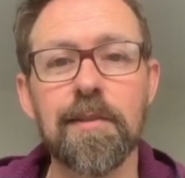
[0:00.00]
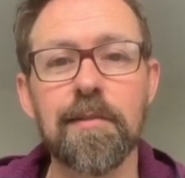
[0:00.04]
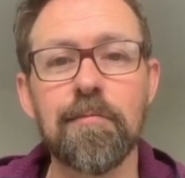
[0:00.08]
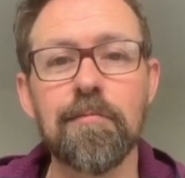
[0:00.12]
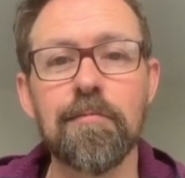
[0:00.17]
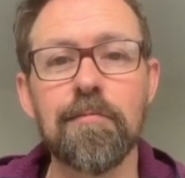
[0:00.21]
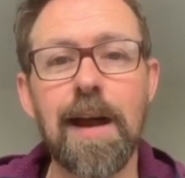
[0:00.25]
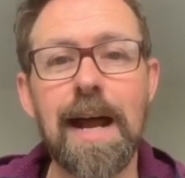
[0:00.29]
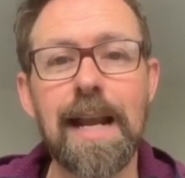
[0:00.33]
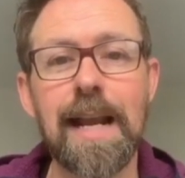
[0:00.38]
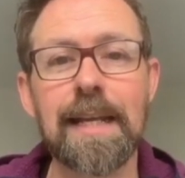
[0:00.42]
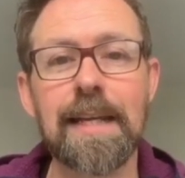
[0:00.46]

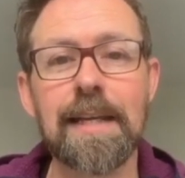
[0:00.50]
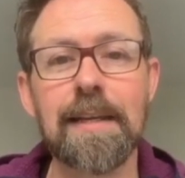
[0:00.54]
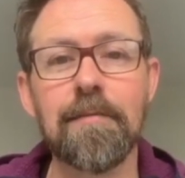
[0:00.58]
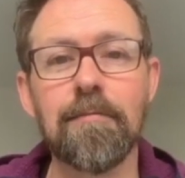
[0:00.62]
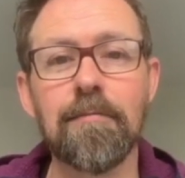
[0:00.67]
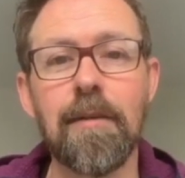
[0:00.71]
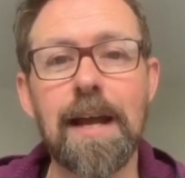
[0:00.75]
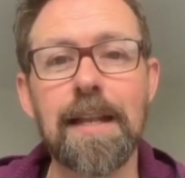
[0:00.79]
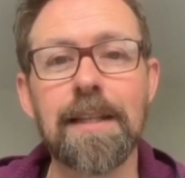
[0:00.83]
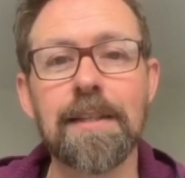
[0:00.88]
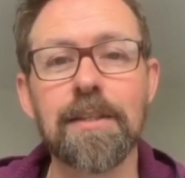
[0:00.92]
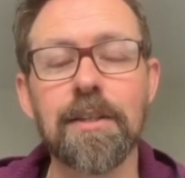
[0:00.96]
rally
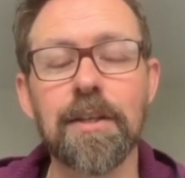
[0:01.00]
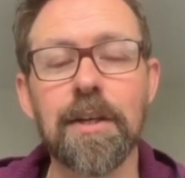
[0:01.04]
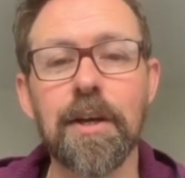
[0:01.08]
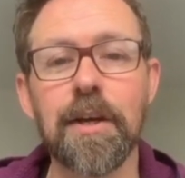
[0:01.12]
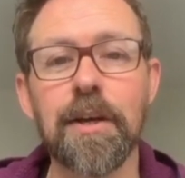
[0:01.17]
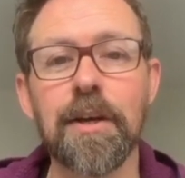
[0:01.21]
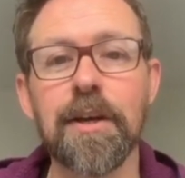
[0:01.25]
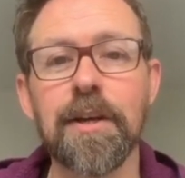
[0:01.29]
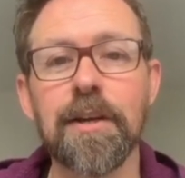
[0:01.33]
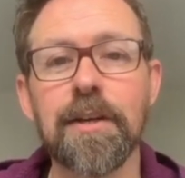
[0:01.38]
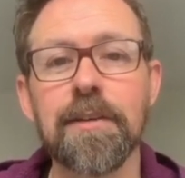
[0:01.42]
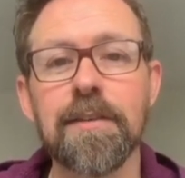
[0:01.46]

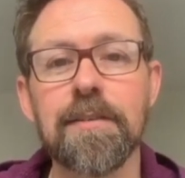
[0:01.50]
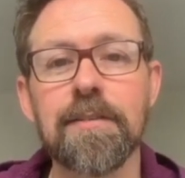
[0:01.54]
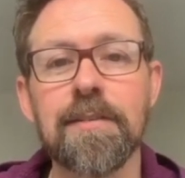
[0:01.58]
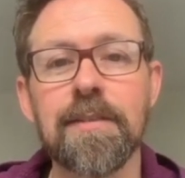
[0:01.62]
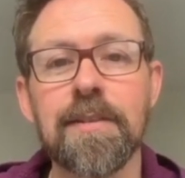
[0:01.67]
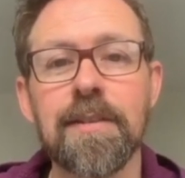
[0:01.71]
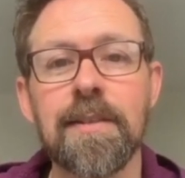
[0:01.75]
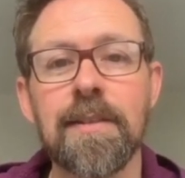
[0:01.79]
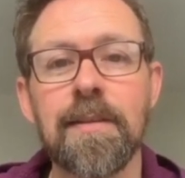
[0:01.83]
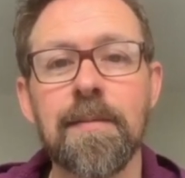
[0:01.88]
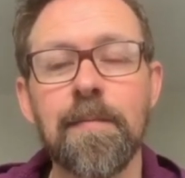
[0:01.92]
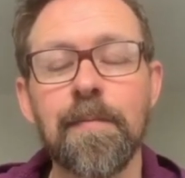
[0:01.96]
randonneur
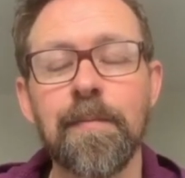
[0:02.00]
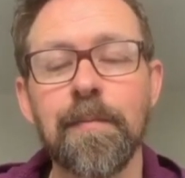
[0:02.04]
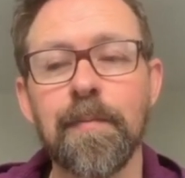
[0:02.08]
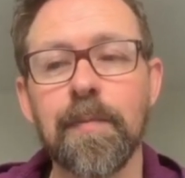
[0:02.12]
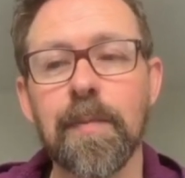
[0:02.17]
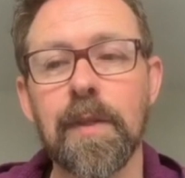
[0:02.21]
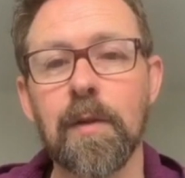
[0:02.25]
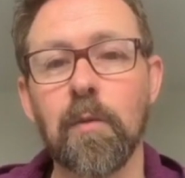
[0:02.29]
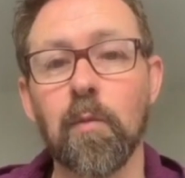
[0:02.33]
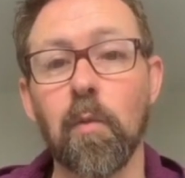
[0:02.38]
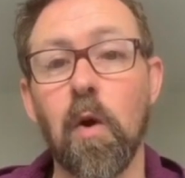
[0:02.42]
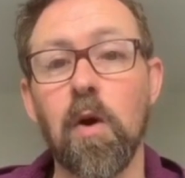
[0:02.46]

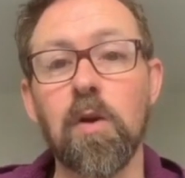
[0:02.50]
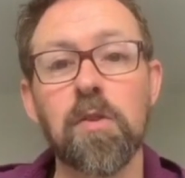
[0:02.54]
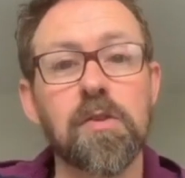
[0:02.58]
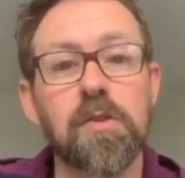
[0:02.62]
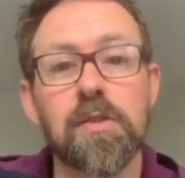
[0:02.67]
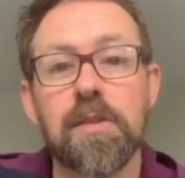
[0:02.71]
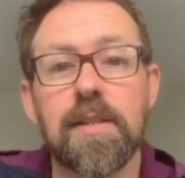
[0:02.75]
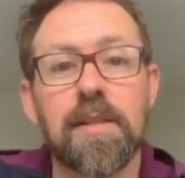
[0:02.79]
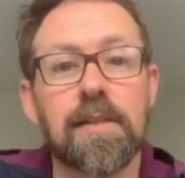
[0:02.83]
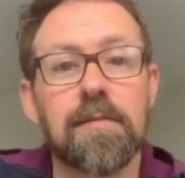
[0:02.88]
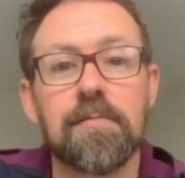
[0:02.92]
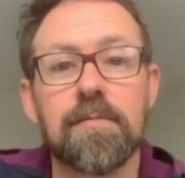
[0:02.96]

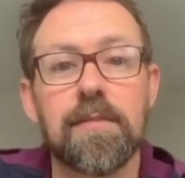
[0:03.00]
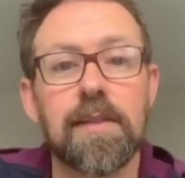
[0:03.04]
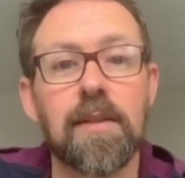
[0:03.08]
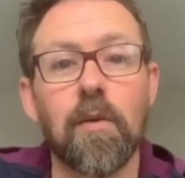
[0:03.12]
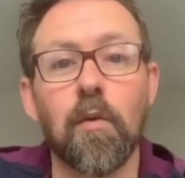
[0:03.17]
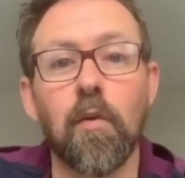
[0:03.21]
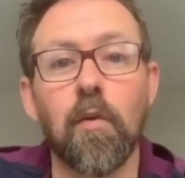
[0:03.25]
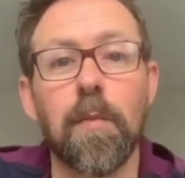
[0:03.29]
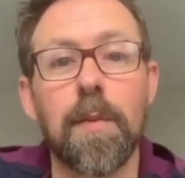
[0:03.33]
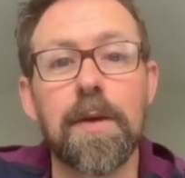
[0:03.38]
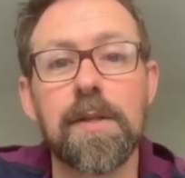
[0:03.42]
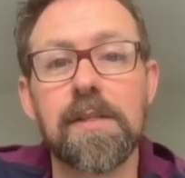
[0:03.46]
was
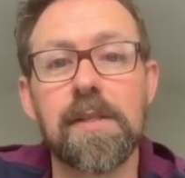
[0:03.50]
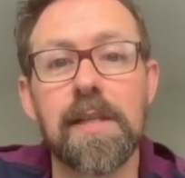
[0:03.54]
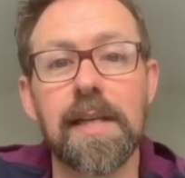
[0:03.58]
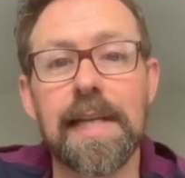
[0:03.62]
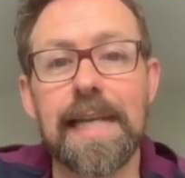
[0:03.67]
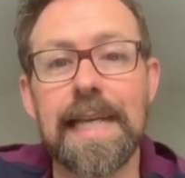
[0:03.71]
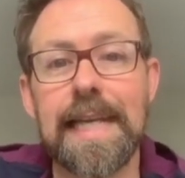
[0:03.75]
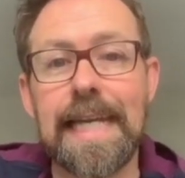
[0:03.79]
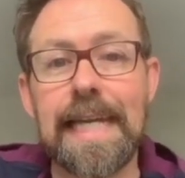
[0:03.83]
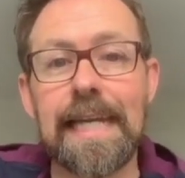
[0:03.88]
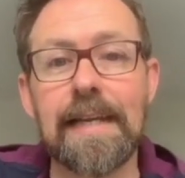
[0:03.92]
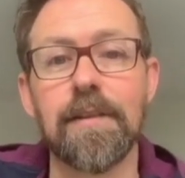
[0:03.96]
almost the
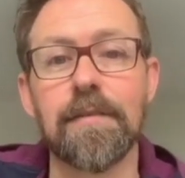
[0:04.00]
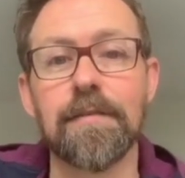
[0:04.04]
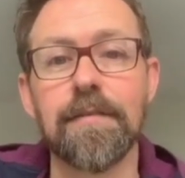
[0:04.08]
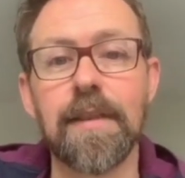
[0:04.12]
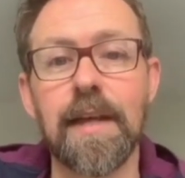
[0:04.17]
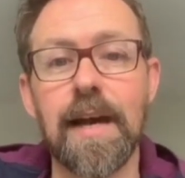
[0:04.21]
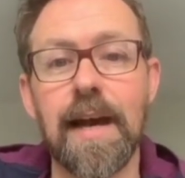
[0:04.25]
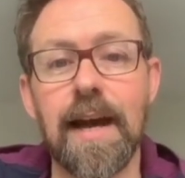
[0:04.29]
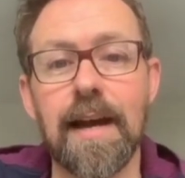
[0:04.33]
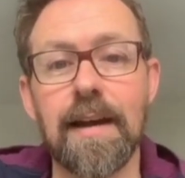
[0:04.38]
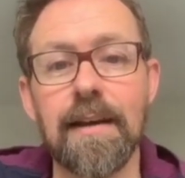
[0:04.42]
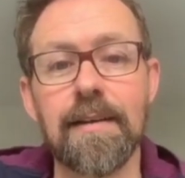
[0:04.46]
king of
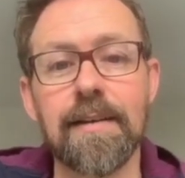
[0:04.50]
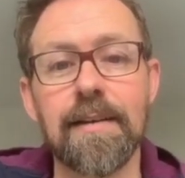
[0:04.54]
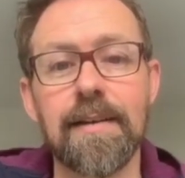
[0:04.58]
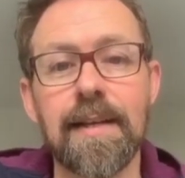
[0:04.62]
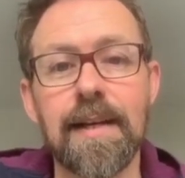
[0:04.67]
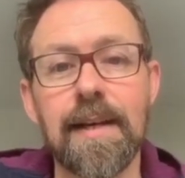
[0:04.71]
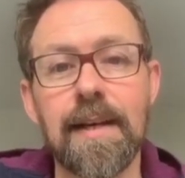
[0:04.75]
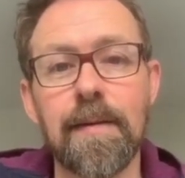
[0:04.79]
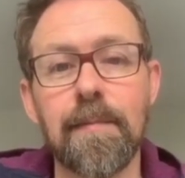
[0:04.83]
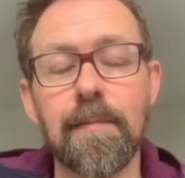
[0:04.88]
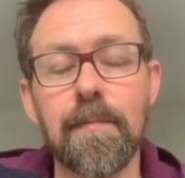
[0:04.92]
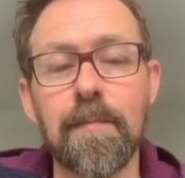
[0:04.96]
that. I
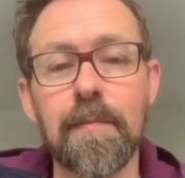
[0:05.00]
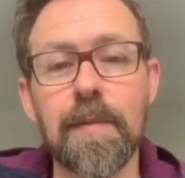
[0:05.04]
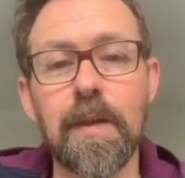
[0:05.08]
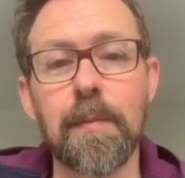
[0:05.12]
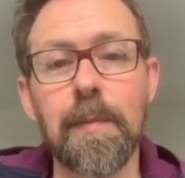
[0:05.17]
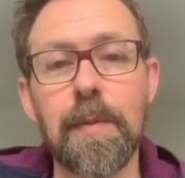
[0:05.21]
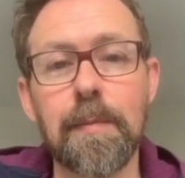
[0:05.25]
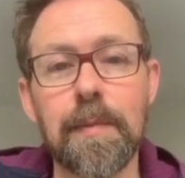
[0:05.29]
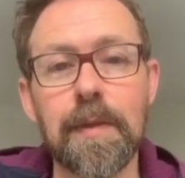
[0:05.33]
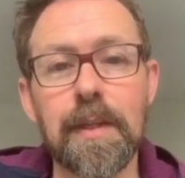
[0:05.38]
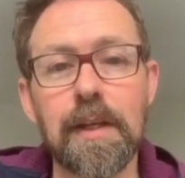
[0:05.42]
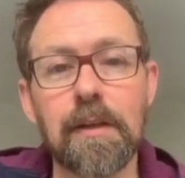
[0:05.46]

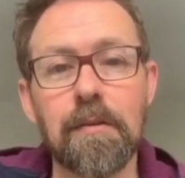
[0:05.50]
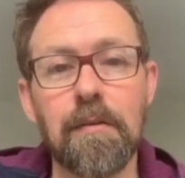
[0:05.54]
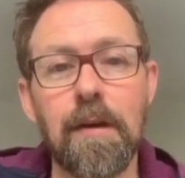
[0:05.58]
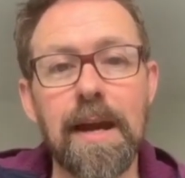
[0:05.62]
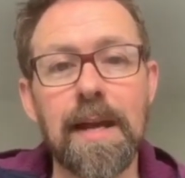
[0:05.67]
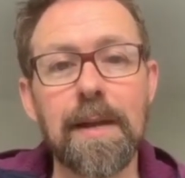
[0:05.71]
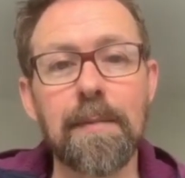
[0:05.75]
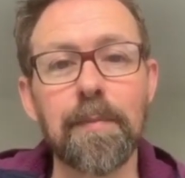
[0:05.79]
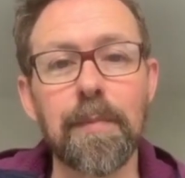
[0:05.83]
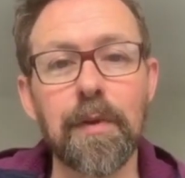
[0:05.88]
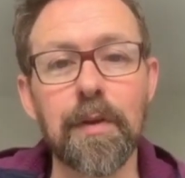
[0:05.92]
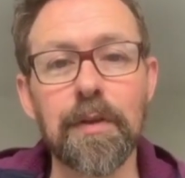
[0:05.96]
remember the
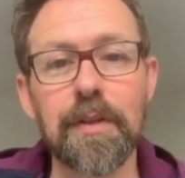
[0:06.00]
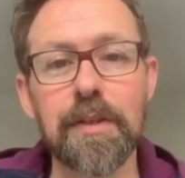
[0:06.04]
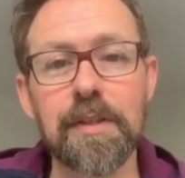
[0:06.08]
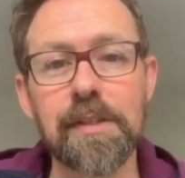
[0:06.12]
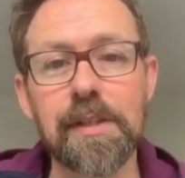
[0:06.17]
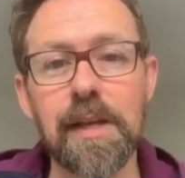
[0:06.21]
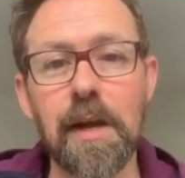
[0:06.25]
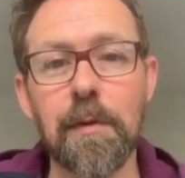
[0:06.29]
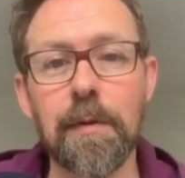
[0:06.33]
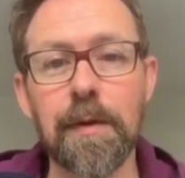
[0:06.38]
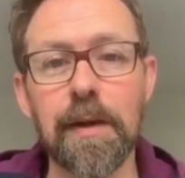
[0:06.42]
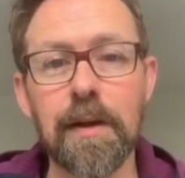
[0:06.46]
Crane brothers
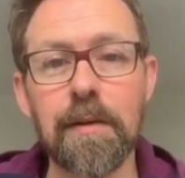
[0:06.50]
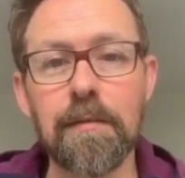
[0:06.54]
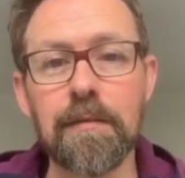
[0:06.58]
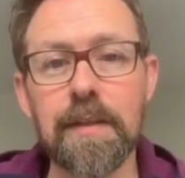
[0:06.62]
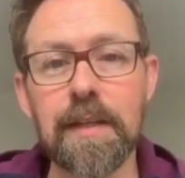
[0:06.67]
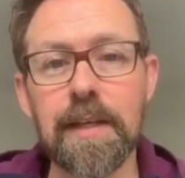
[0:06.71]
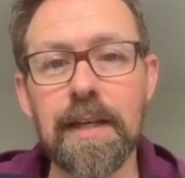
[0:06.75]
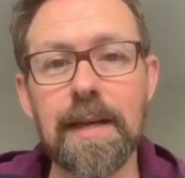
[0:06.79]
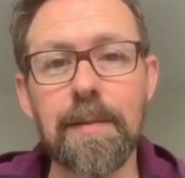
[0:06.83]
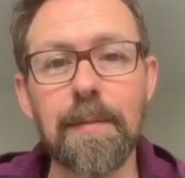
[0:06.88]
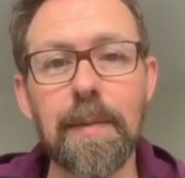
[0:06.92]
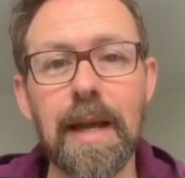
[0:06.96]
going over
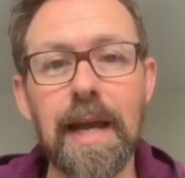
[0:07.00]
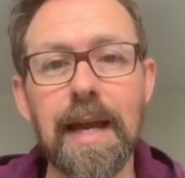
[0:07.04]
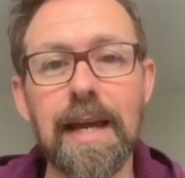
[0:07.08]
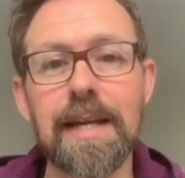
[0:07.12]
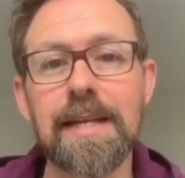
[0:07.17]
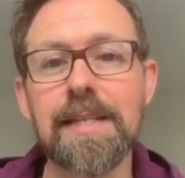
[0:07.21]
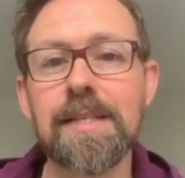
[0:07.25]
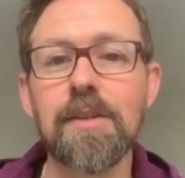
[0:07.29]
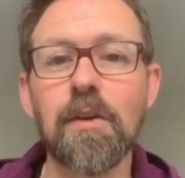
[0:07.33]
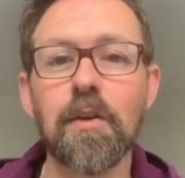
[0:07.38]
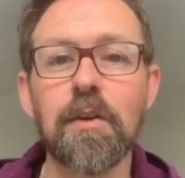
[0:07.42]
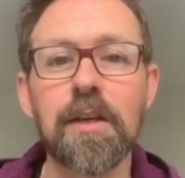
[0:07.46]
the
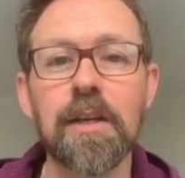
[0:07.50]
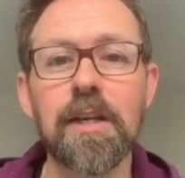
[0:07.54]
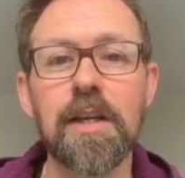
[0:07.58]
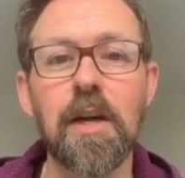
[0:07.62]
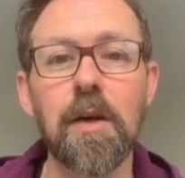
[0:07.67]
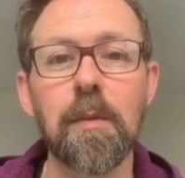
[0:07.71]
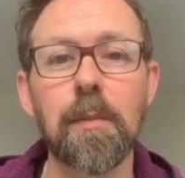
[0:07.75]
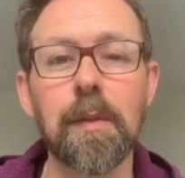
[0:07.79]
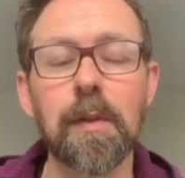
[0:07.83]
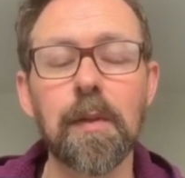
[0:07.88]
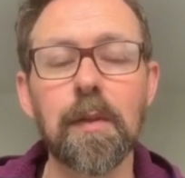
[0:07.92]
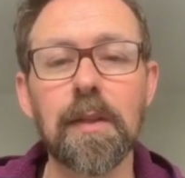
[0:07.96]
Himalayas on a
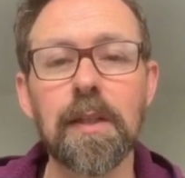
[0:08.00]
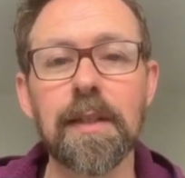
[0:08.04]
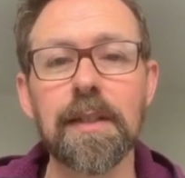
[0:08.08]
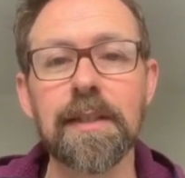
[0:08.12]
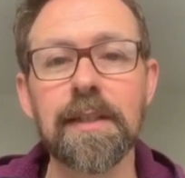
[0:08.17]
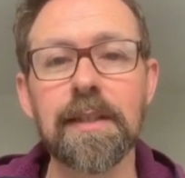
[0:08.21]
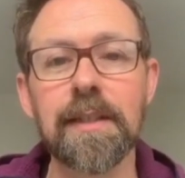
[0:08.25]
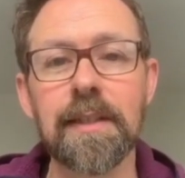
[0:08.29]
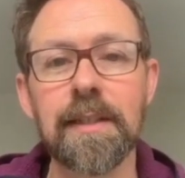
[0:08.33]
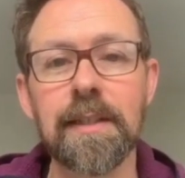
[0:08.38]
couple, and